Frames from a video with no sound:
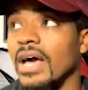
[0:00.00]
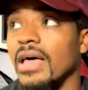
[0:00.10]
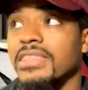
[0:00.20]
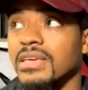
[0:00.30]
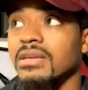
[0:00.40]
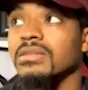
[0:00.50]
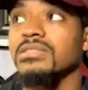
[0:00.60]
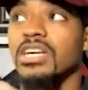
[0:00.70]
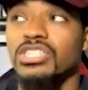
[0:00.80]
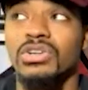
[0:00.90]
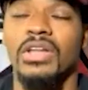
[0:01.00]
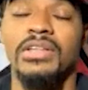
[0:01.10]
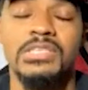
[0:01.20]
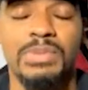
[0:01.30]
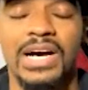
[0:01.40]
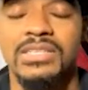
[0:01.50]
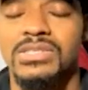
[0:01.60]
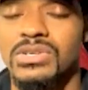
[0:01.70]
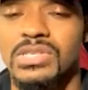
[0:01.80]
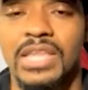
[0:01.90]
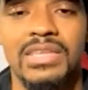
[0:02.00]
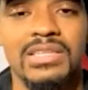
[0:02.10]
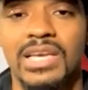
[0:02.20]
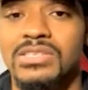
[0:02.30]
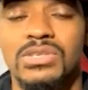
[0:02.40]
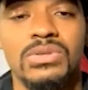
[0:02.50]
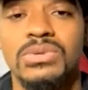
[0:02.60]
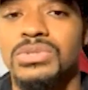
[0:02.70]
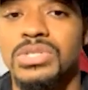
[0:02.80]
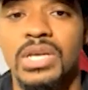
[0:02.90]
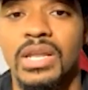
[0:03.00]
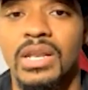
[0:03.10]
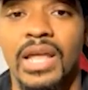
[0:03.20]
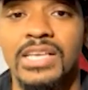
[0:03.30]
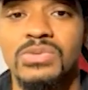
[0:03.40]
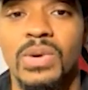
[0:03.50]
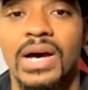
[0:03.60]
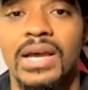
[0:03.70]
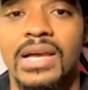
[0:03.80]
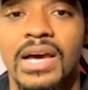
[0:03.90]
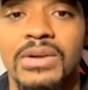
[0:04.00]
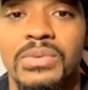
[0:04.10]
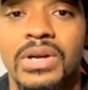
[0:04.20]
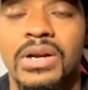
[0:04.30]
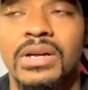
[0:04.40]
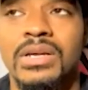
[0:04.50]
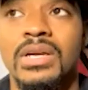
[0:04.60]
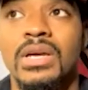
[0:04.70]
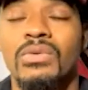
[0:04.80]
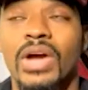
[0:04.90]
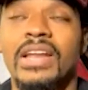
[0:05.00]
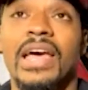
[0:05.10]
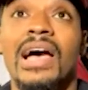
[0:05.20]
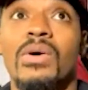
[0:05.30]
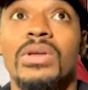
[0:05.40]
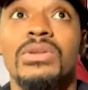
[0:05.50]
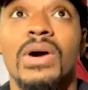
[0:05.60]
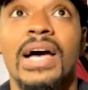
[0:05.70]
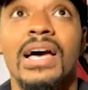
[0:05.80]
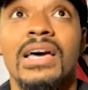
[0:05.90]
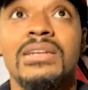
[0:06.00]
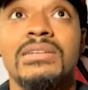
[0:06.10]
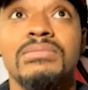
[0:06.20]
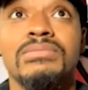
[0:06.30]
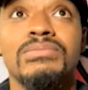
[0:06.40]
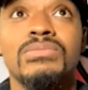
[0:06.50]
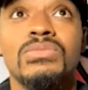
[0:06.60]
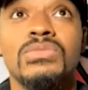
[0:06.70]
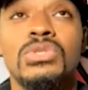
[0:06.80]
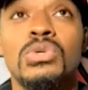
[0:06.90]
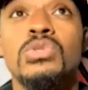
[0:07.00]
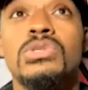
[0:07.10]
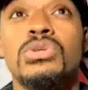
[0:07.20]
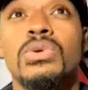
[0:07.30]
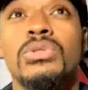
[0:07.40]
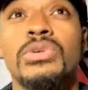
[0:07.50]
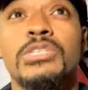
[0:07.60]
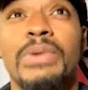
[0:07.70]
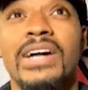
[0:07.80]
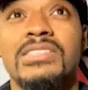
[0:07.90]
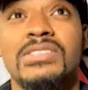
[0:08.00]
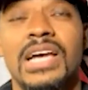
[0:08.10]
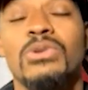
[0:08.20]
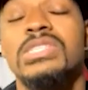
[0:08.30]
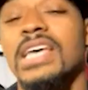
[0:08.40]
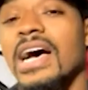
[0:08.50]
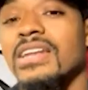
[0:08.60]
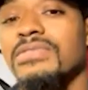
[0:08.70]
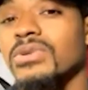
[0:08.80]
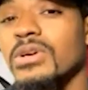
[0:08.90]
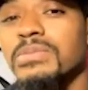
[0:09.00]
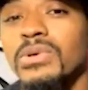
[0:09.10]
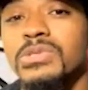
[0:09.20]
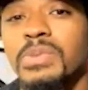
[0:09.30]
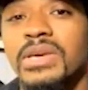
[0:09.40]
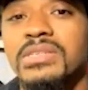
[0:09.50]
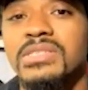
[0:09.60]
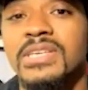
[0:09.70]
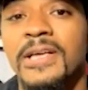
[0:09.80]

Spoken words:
think touching on the sponsors, I think that's huge. And that's why kind of where right now, I had two or three sponsors outside of the crypto space